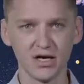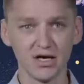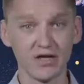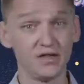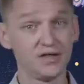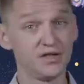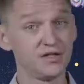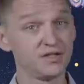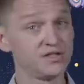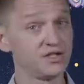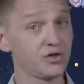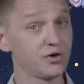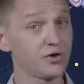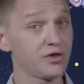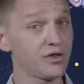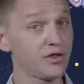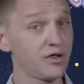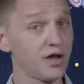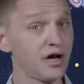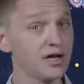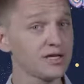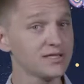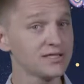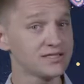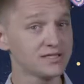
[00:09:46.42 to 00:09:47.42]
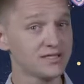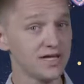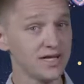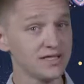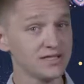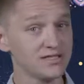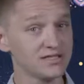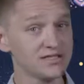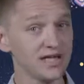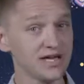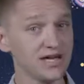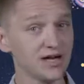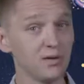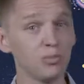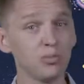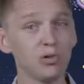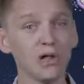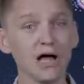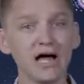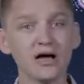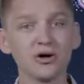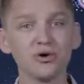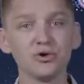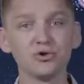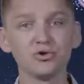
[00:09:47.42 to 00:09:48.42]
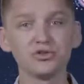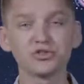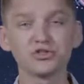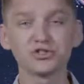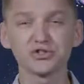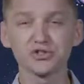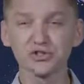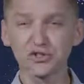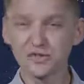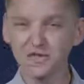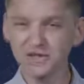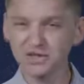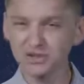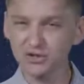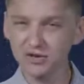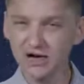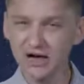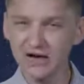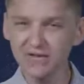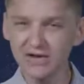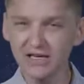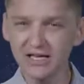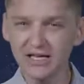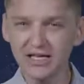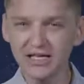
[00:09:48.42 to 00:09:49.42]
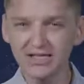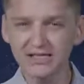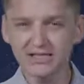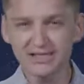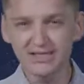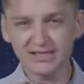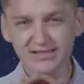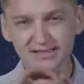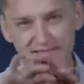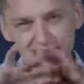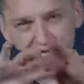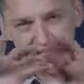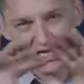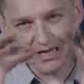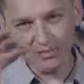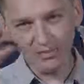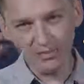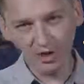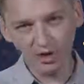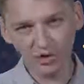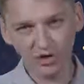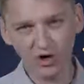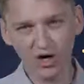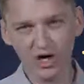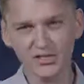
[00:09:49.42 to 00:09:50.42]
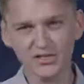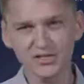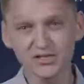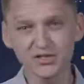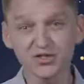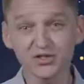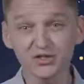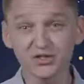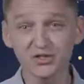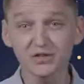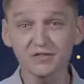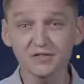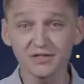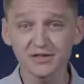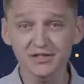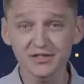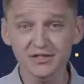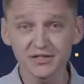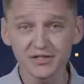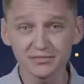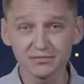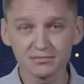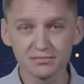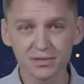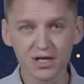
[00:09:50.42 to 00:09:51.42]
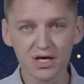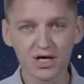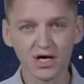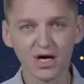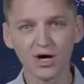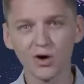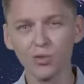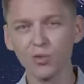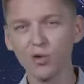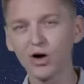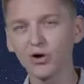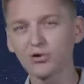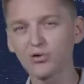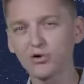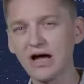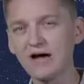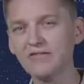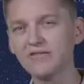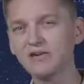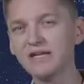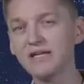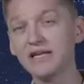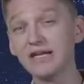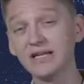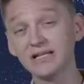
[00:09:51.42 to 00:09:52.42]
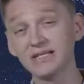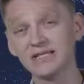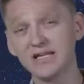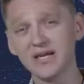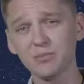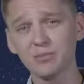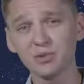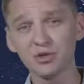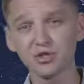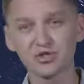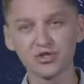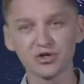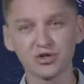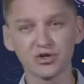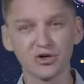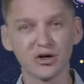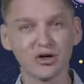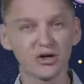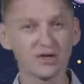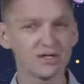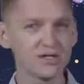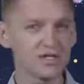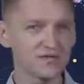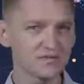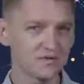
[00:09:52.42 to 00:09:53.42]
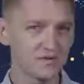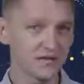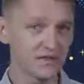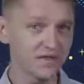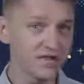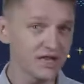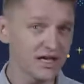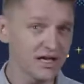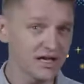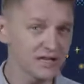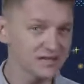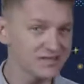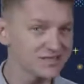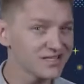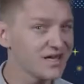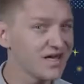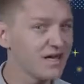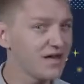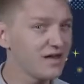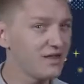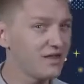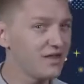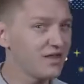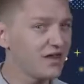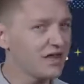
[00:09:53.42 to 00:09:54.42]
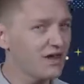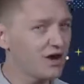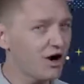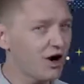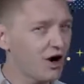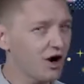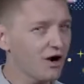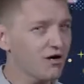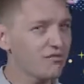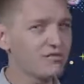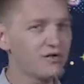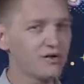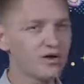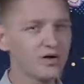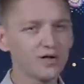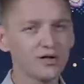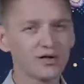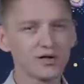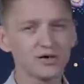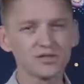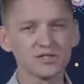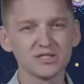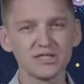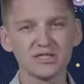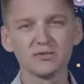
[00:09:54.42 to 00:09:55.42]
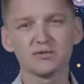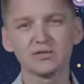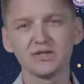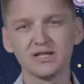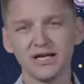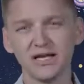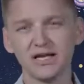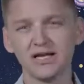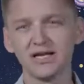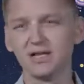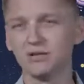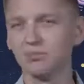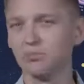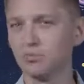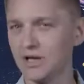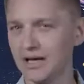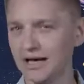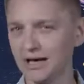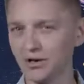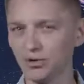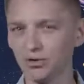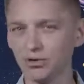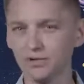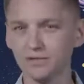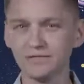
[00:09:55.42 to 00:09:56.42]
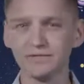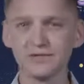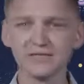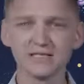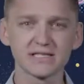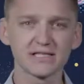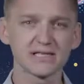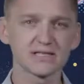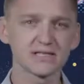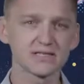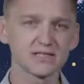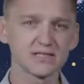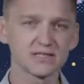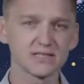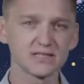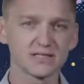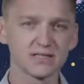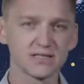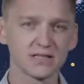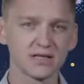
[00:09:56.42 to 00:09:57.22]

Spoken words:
The 0th law states that a black hole's surface gravity is the same across its surface. While gravity and temperature are different things, they are very closely related in black hole physics.